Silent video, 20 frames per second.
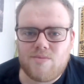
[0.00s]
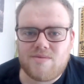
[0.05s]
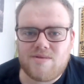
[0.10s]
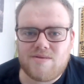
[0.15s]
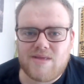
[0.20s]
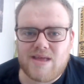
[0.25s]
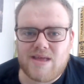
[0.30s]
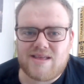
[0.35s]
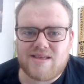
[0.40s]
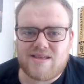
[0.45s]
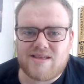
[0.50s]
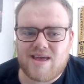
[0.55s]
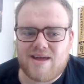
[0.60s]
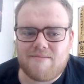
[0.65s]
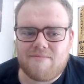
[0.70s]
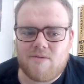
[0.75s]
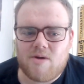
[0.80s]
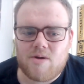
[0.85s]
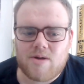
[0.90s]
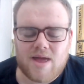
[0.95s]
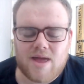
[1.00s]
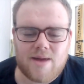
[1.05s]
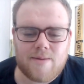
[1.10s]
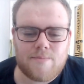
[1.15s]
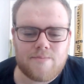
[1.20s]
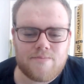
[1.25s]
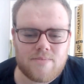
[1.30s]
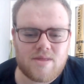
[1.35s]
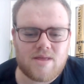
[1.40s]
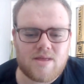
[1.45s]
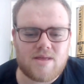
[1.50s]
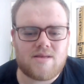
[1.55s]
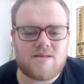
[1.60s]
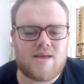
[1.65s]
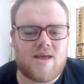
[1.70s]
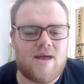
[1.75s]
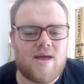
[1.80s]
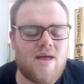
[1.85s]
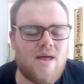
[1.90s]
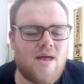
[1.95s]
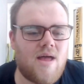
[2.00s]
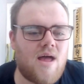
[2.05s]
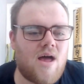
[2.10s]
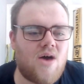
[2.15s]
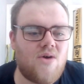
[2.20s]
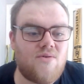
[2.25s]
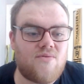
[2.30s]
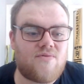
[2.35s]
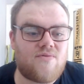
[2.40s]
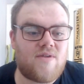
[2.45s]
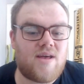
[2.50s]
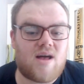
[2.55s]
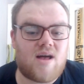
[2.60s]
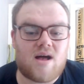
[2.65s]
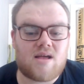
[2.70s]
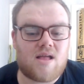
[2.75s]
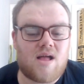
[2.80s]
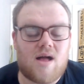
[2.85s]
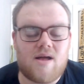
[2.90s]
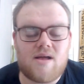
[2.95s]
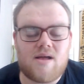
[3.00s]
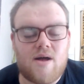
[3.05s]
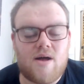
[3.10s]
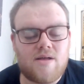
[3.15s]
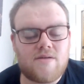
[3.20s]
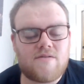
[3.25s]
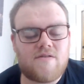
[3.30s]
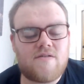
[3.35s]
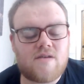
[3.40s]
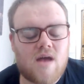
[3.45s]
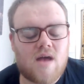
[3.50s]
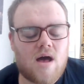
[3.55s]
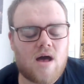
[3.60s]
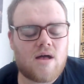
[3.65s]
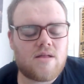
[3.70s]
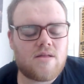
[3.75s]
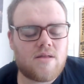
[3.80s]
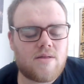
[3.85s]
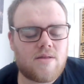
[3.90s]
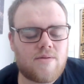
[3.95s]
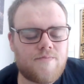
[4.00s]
this is it, okay? This is it. Hopefully, I just can't...